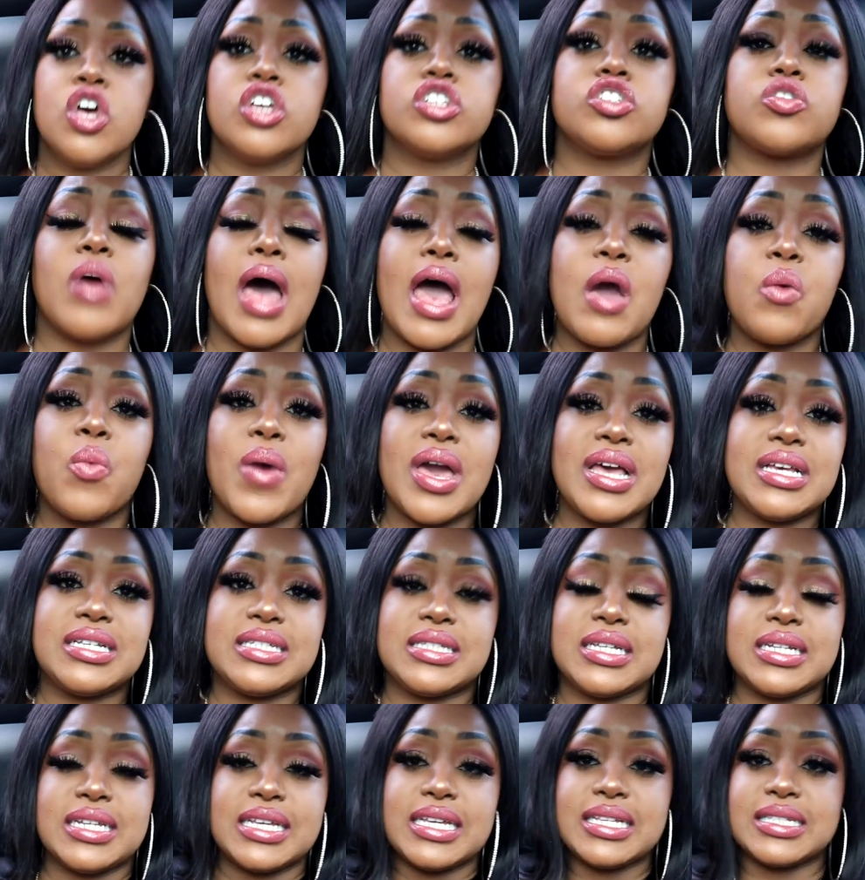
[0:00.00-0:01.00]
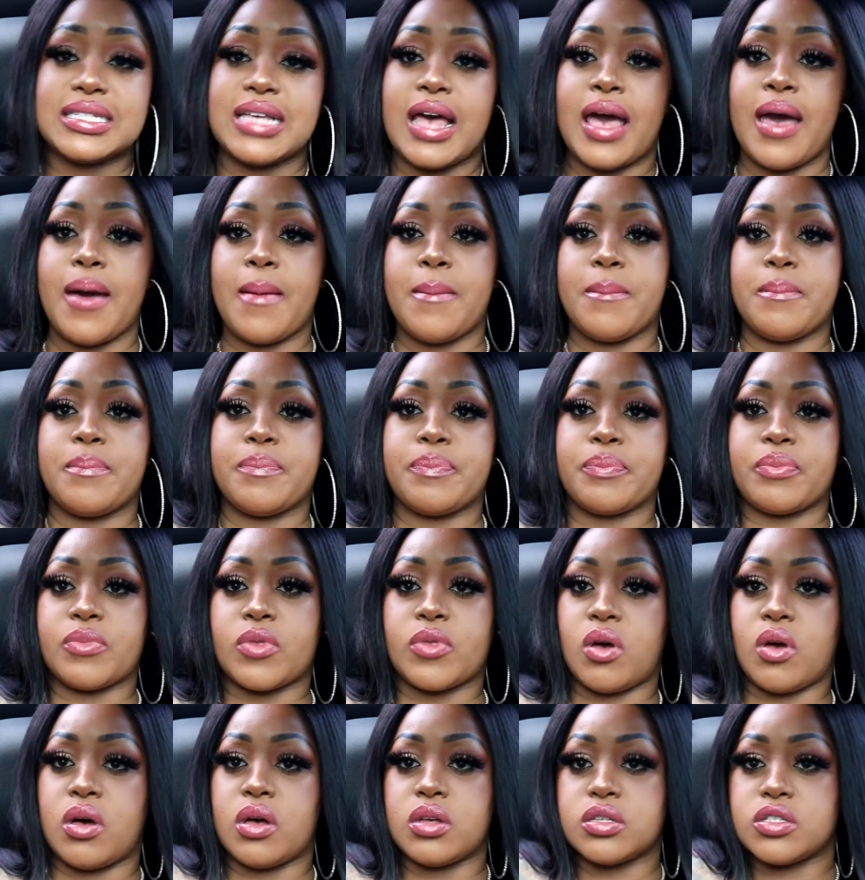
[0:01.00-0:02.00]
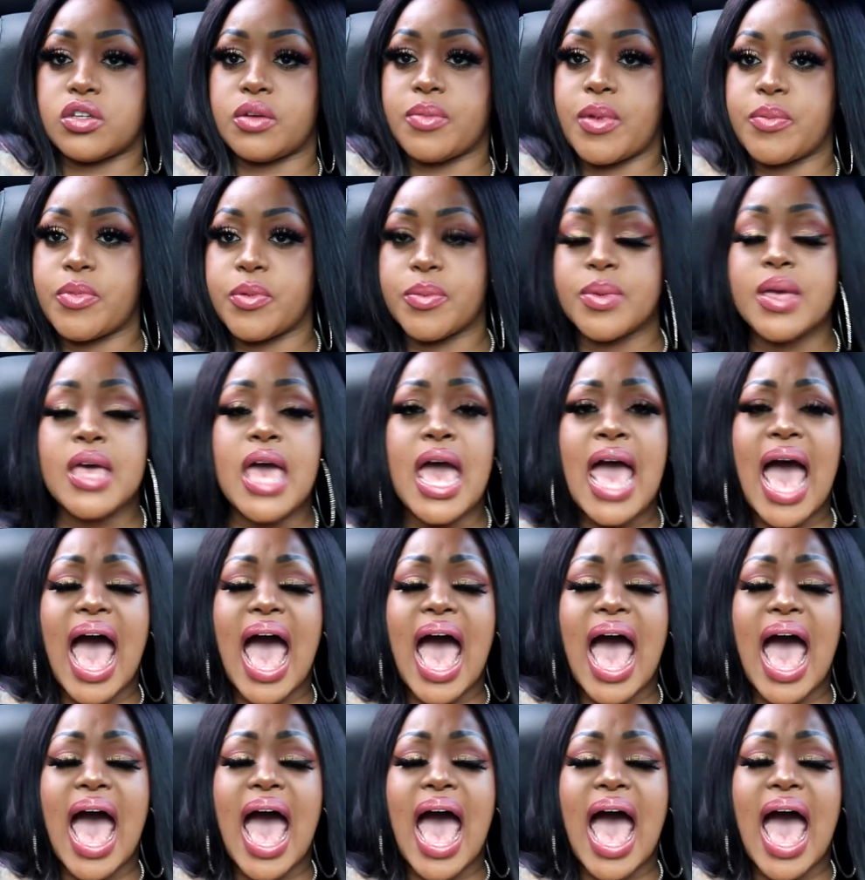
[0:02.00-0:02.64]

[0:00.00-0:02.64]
So I wasted his, um, oh, sorry, my boob.